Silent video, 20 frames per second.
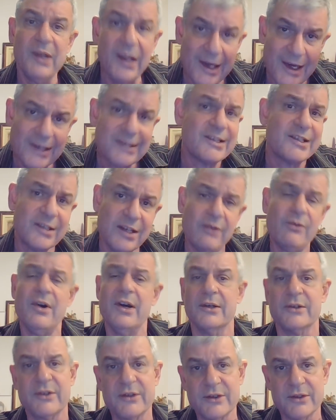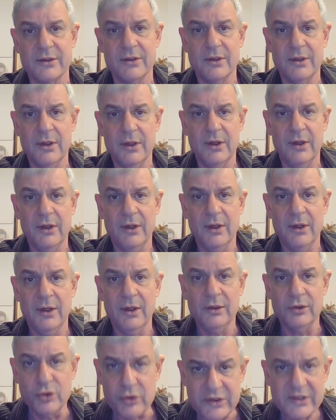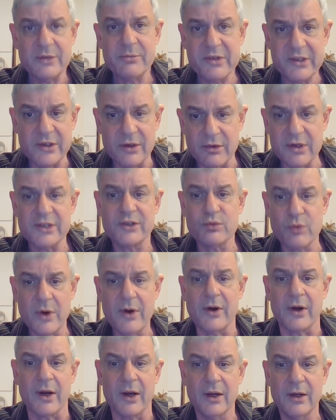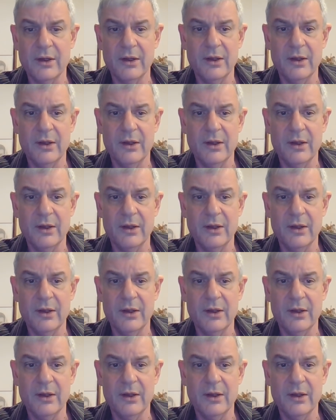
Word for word: Then get serious. Do some serious work.